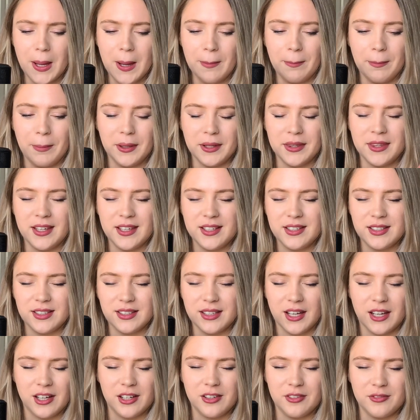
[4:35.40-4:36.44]
But this
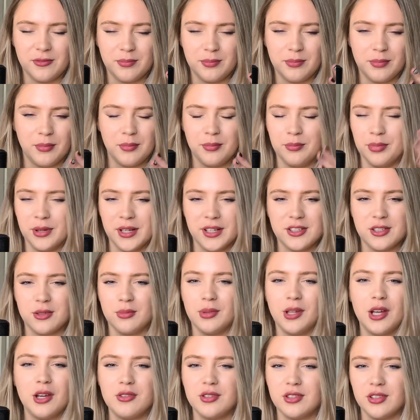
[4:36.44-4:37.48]
kind of brings up
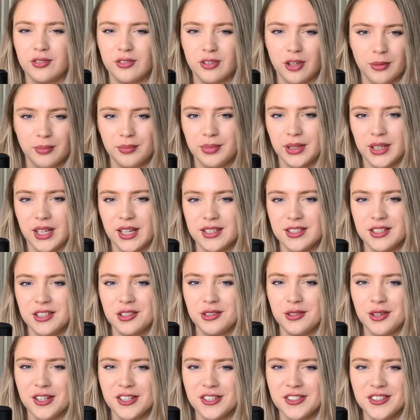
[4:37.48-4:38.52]
loads of complicated
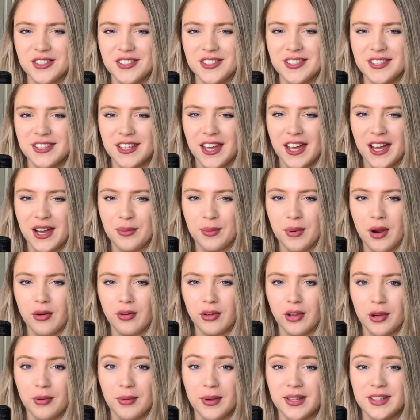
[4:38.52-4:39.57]
questions that I won't
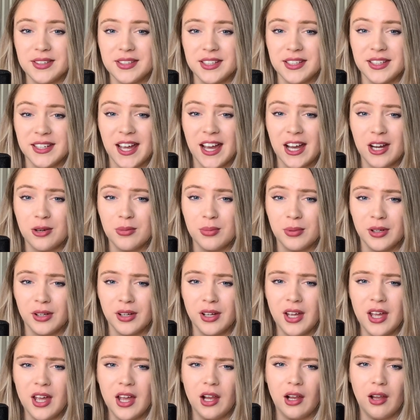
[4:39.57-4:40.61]
go into now, but
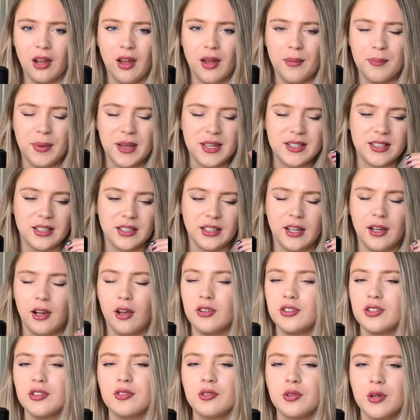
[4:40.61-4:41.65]
basically
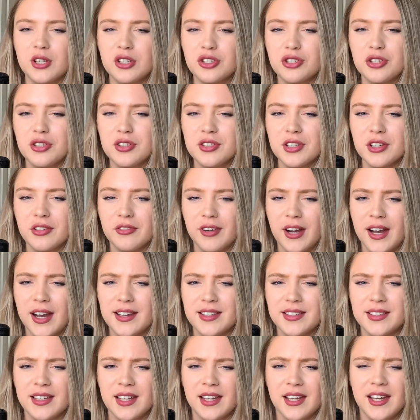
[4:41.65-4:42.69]
lots of questions
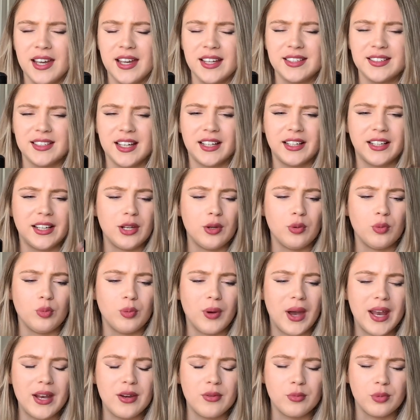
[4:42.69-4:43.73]
arise. Exactly
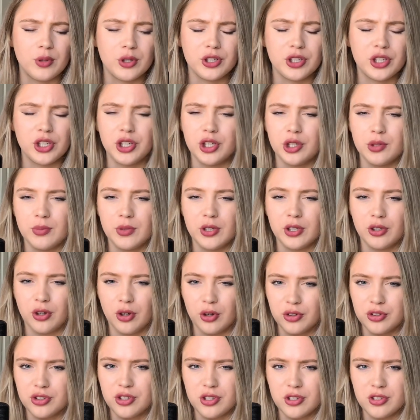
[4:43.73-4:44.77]
when would human
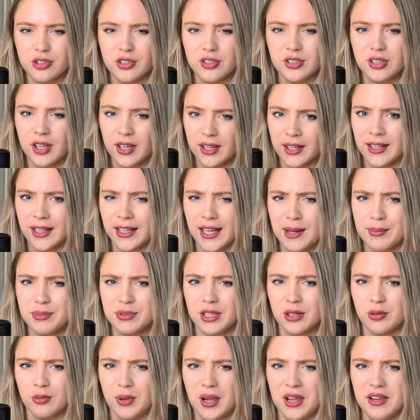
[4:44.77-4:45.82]
consciousness collapse
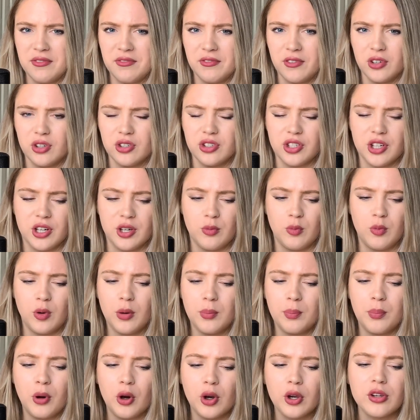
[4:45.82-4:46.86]
that wave function? At
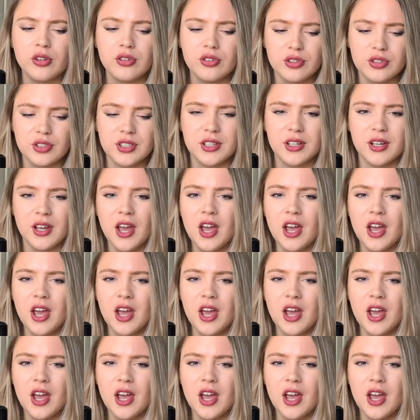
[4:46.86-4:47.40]
what point does it